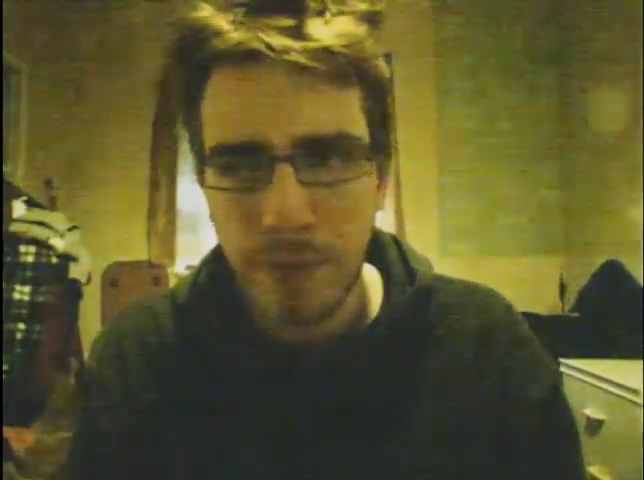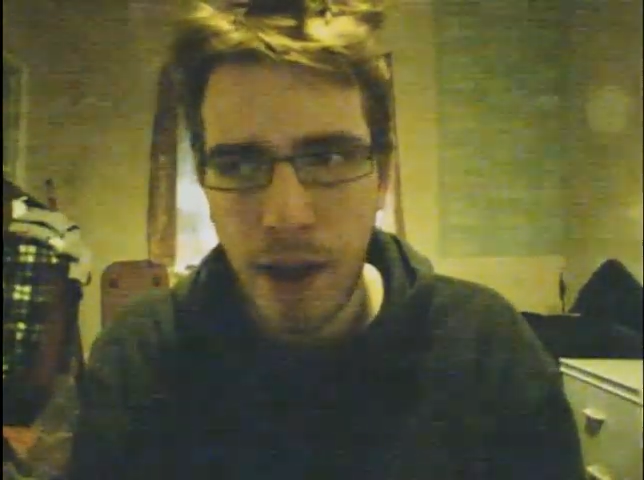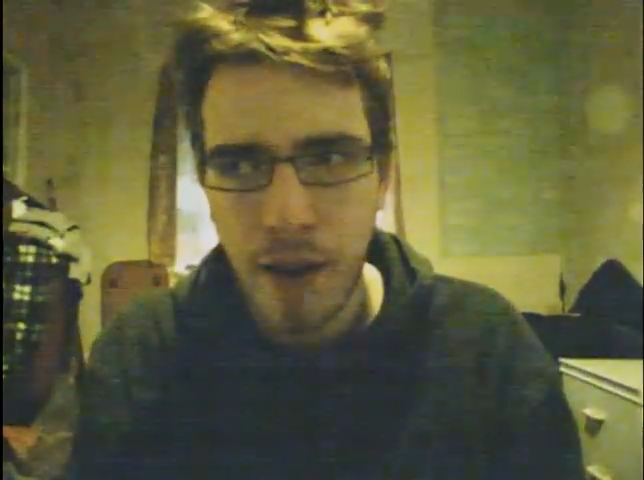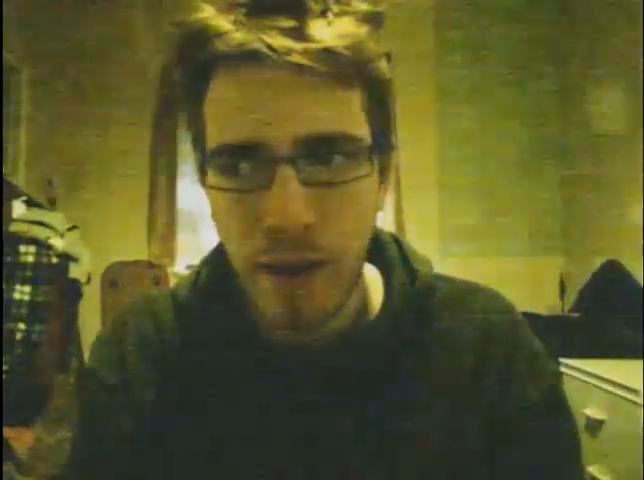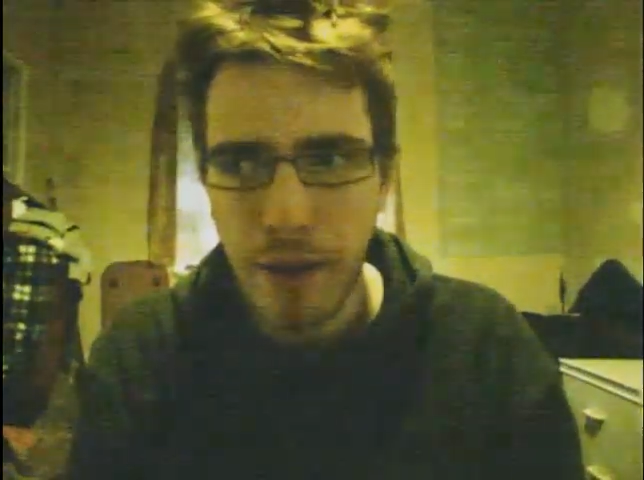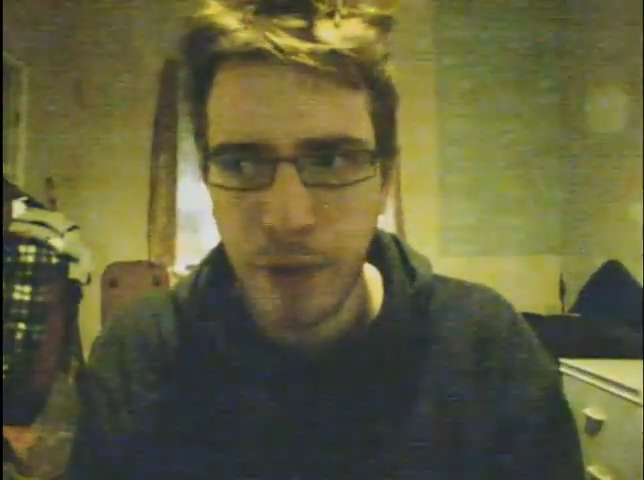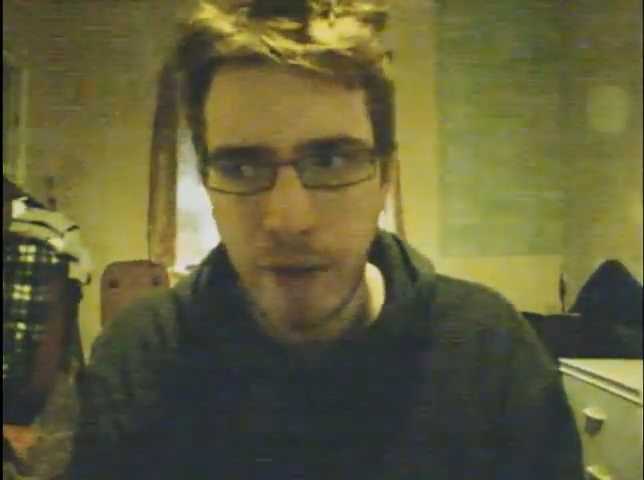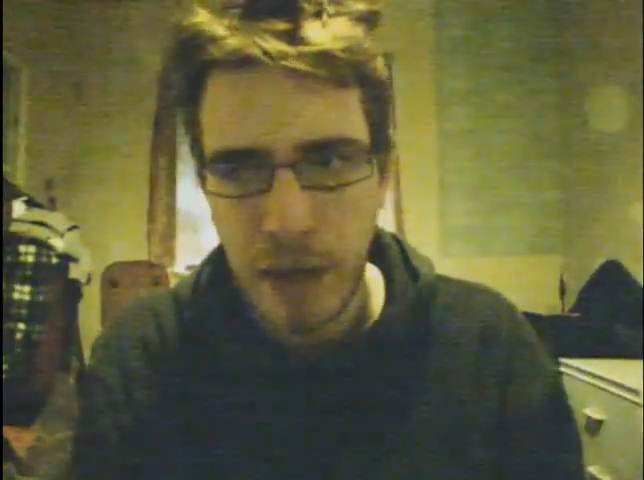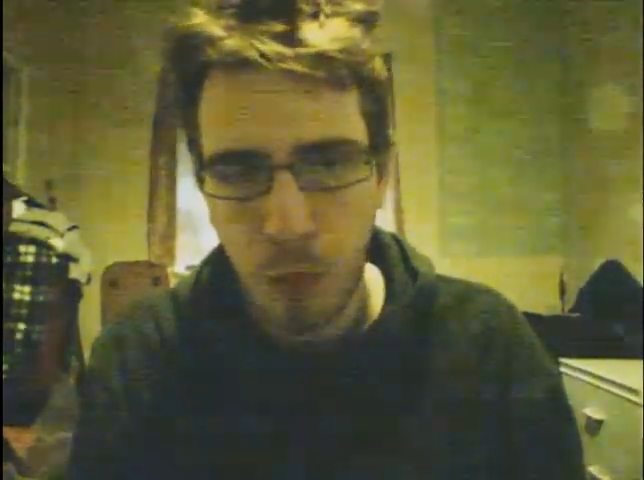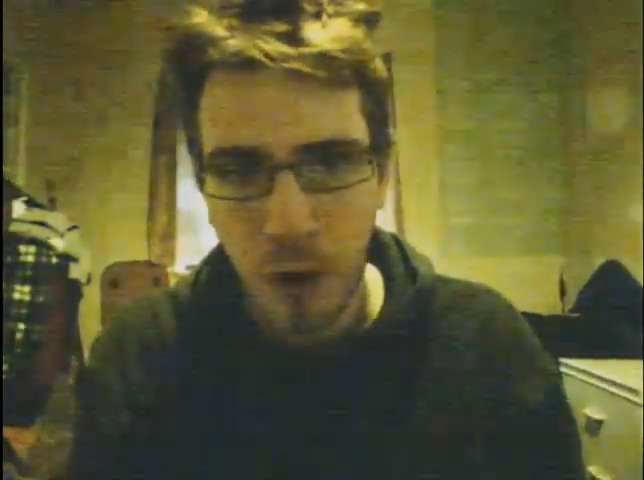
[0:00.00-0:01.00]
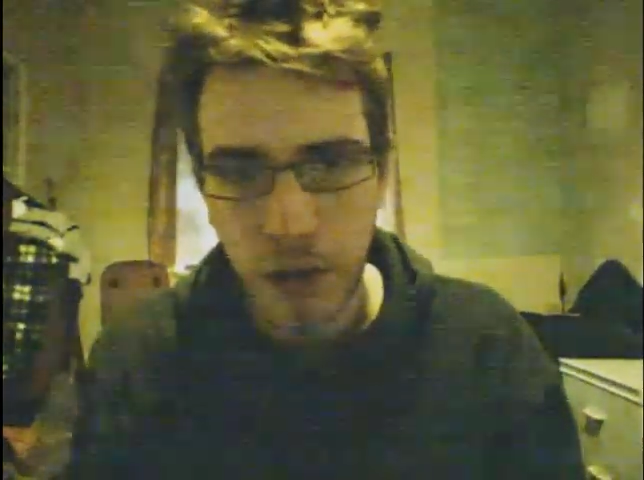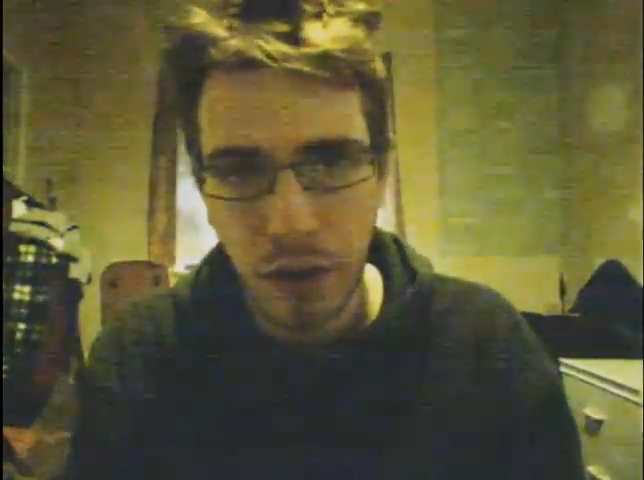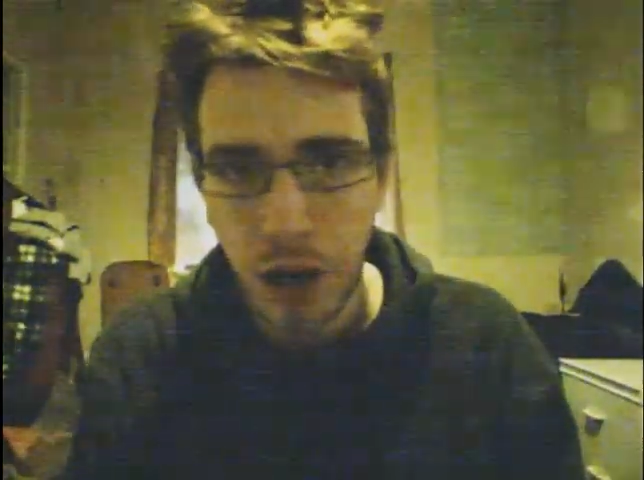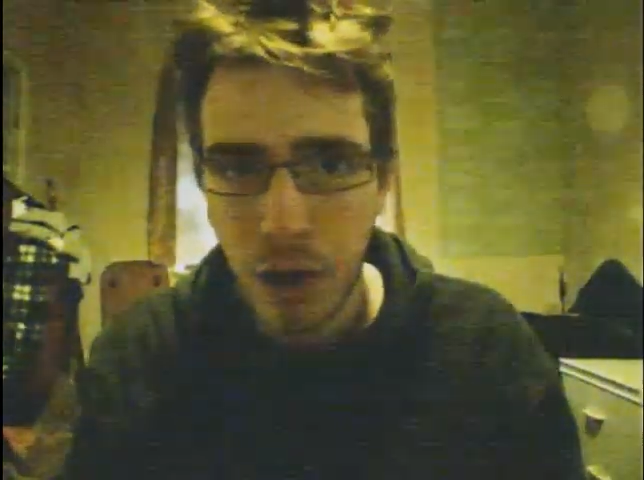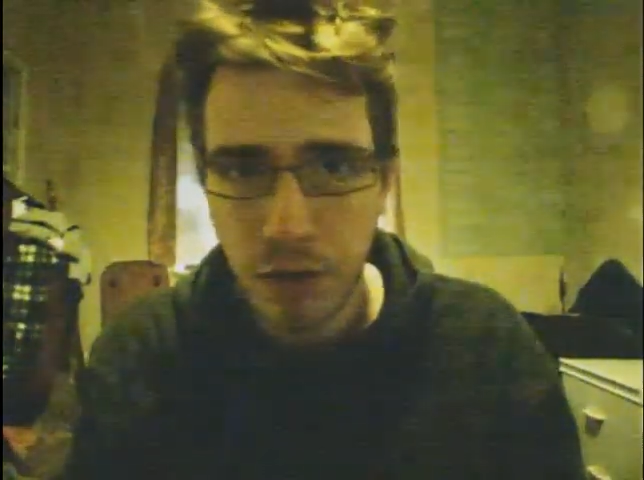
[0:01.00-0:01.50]
the fact that they're doing it
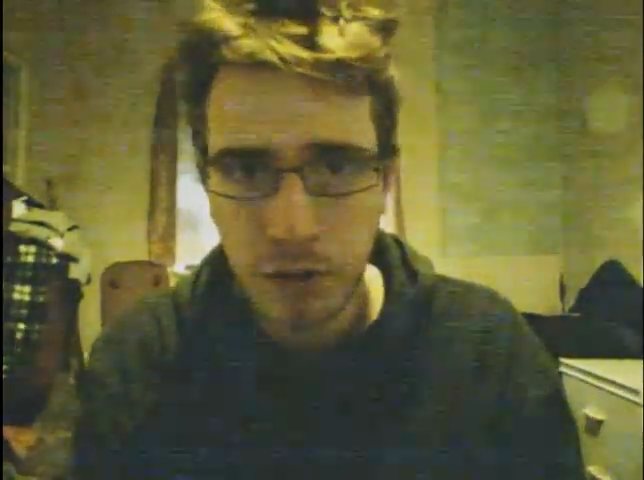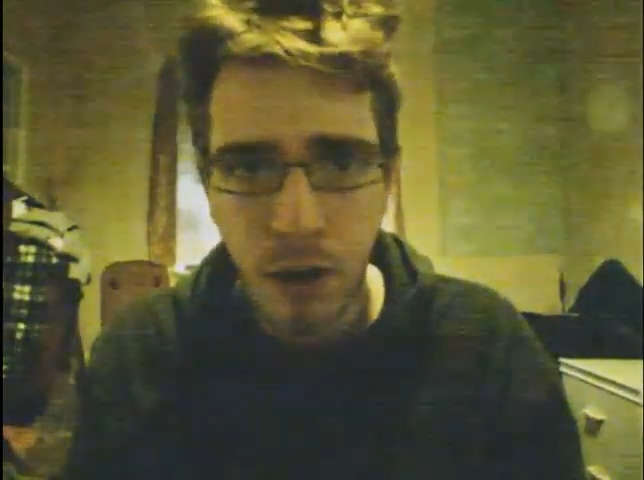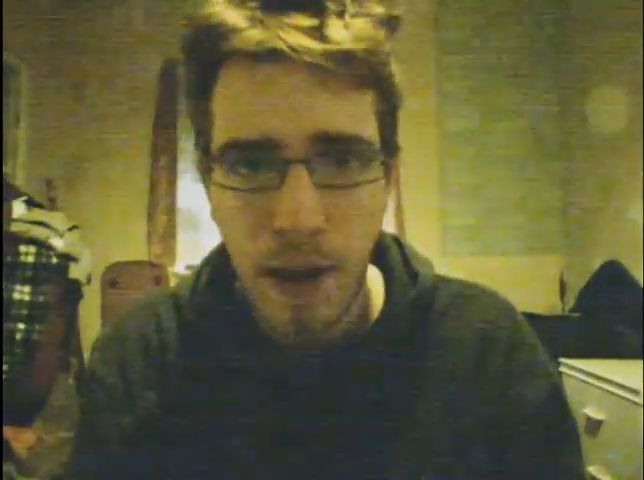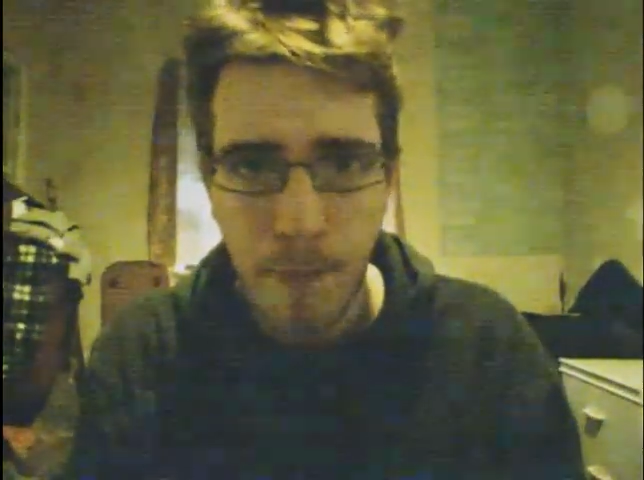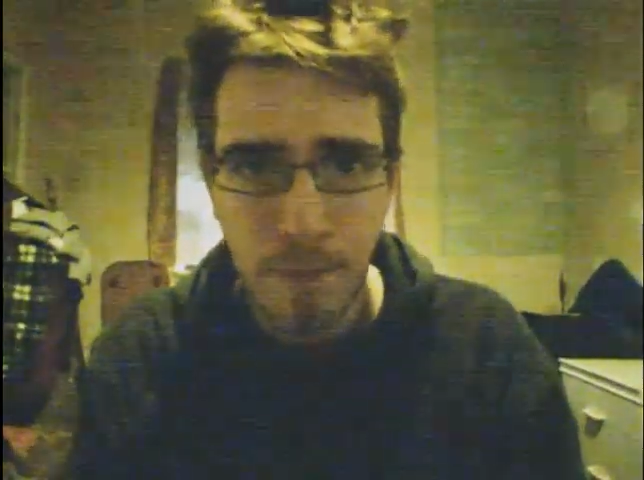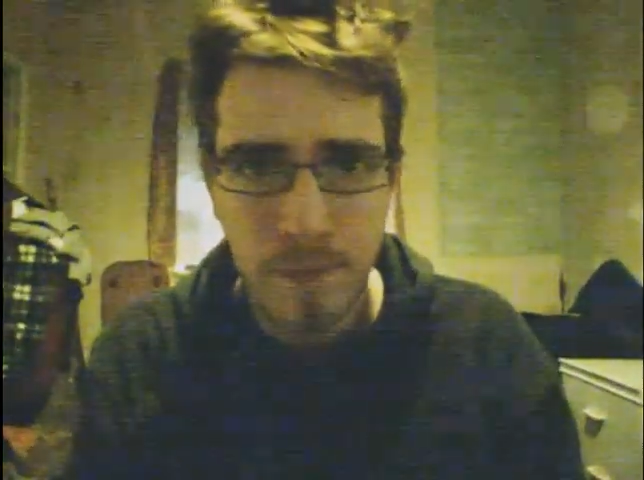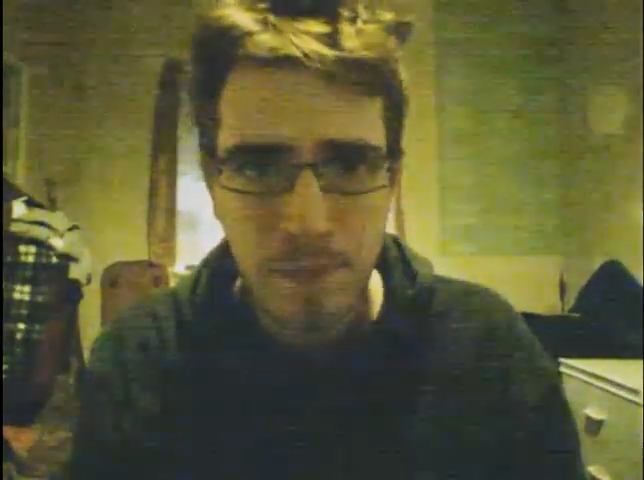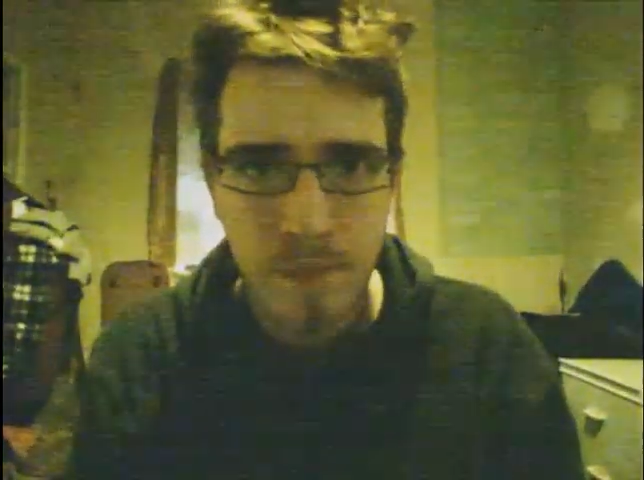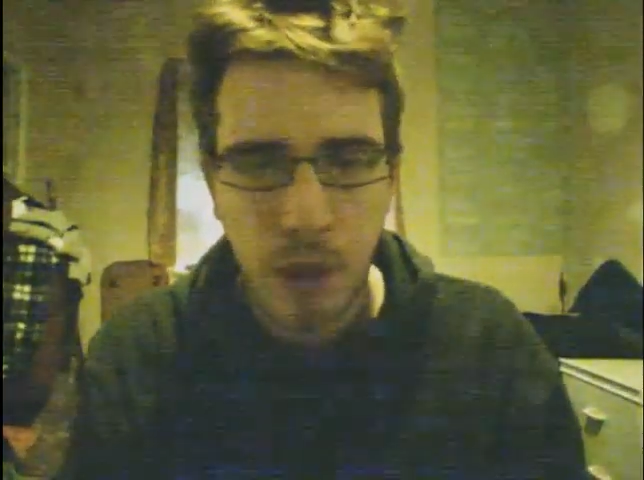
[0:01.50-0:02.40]
one last time.